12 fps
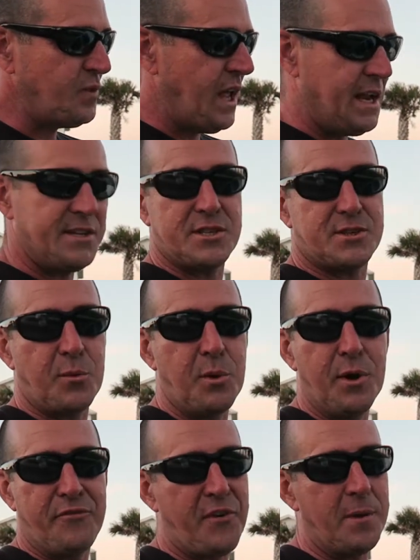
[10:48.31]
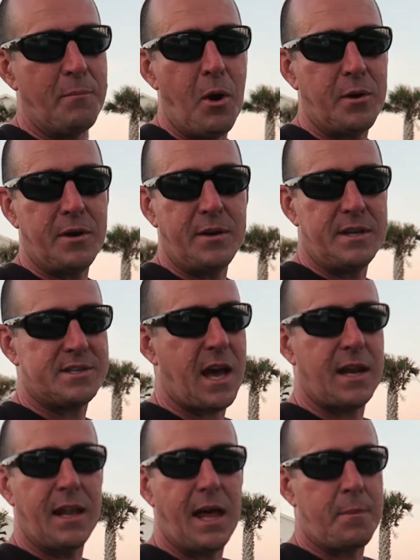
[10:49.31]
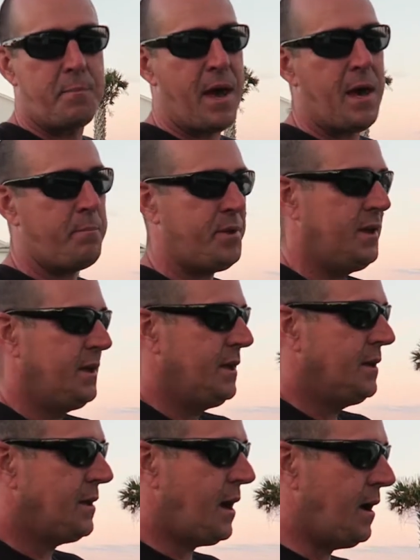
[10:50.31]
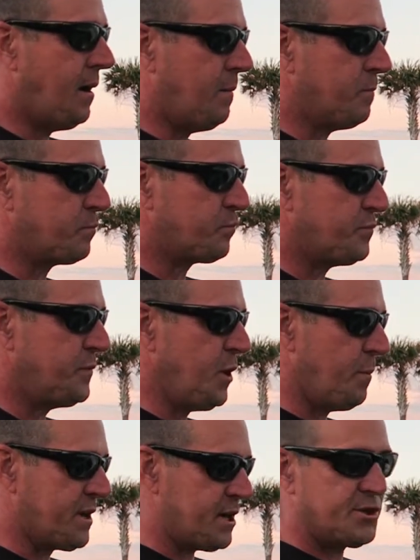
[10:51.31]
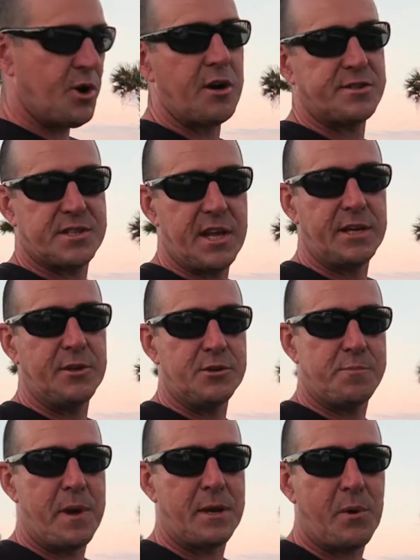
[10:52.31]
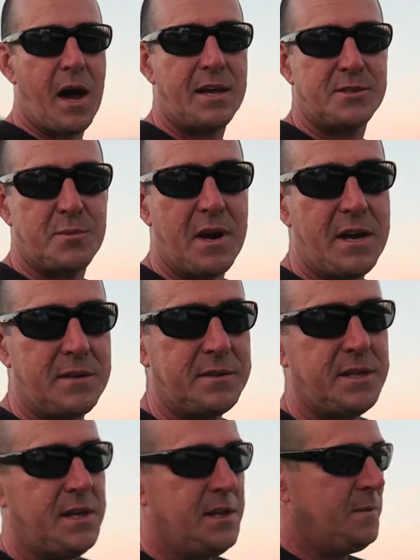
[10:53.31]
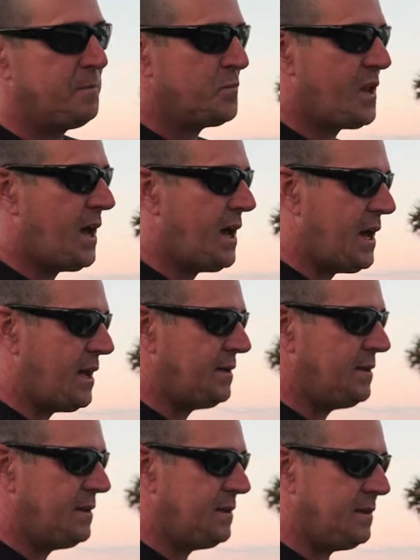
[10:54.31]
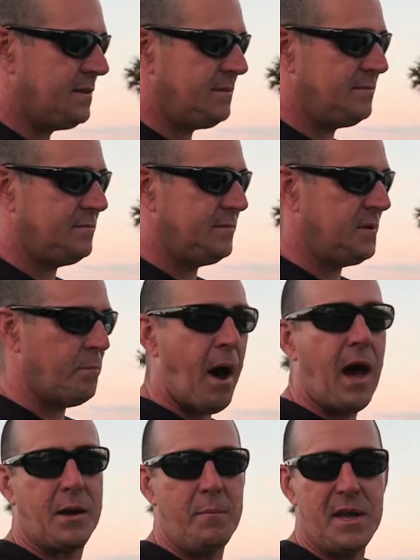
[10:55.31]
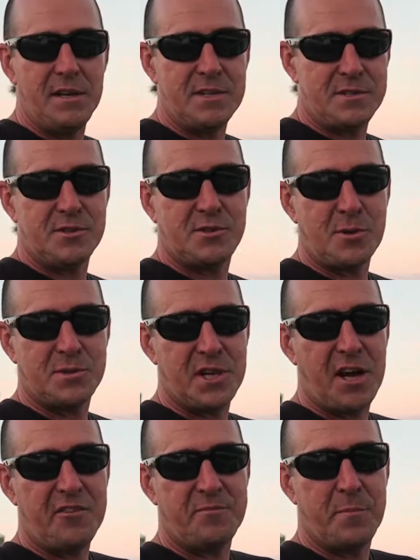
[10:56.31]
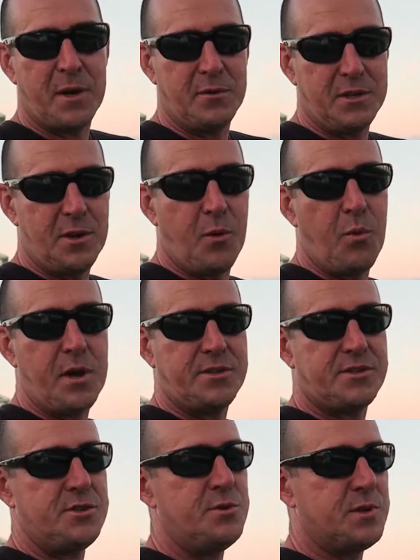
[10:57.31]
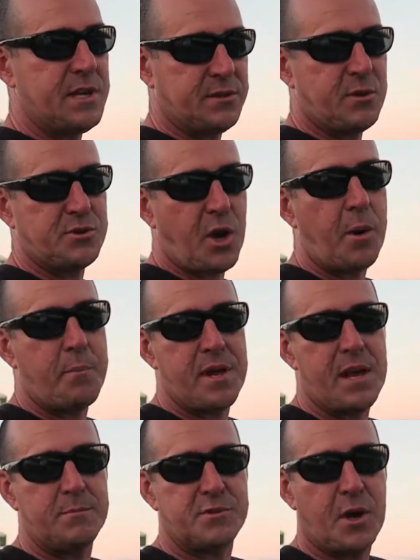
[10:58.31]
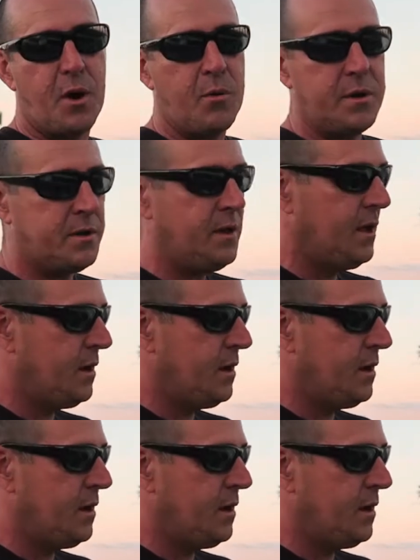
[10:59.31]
And it's just a real fun motor. It's got a lot of pep. You know, because you are slinging those big rods around, the bottom end isn't so tough, but you know, once you get those RPMs going,